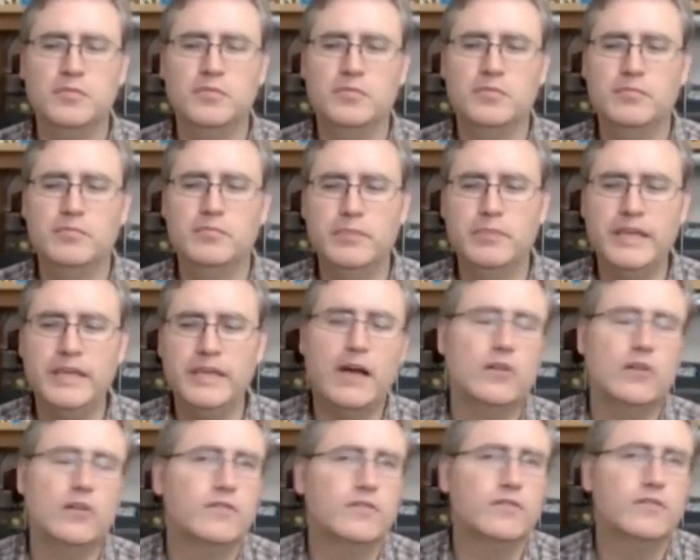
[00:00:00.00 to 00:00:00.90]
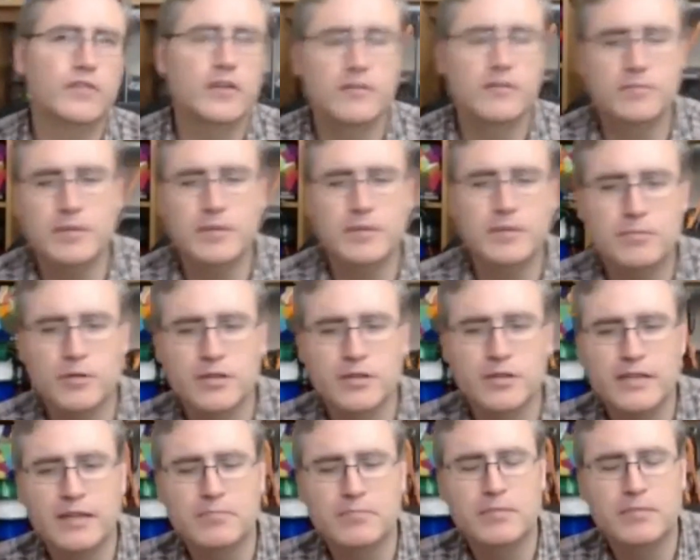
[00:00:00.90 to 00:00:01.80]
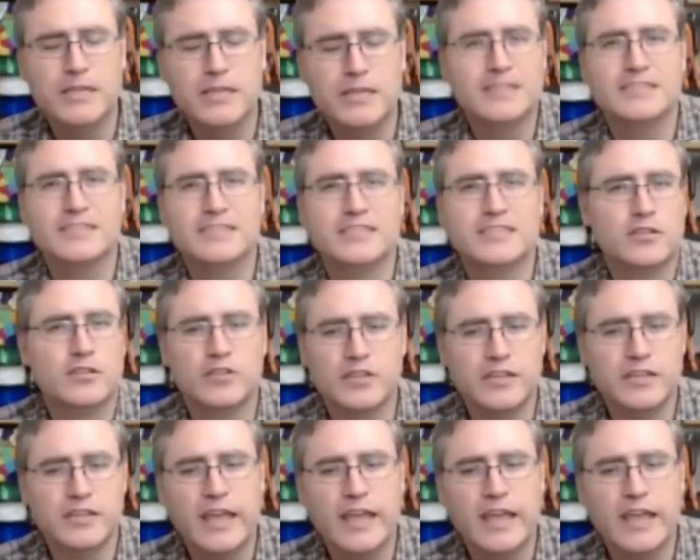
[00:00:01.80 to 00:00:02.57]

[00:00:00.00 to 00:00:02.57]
be out in front of people and be considered an